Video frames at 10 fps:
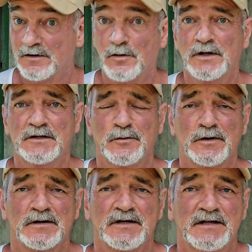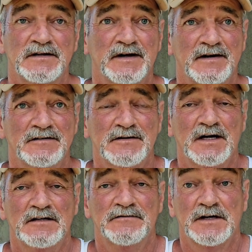going to work and
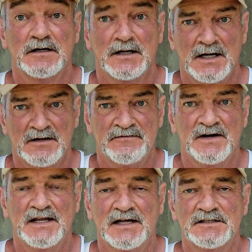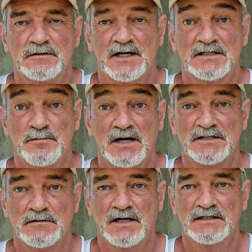trying to figure out how to finance your next
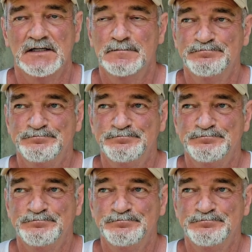Maserati.